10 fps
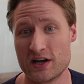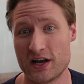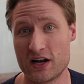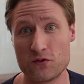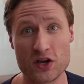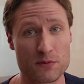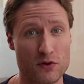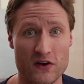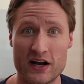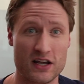And if we can
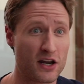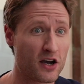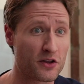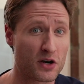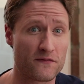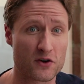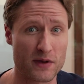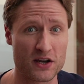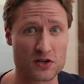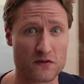provide any other
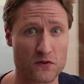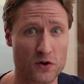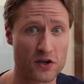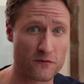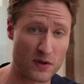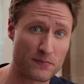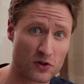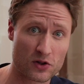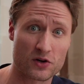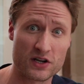information for you,
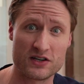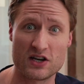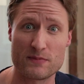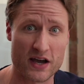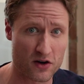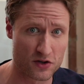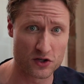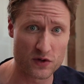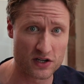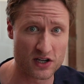people learning DMEK or
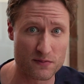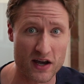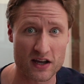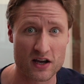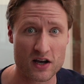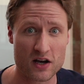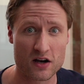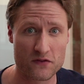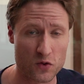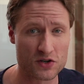doing DMEK,
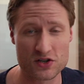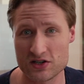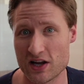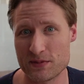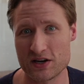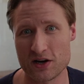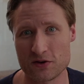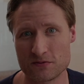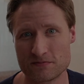of course, just let me know.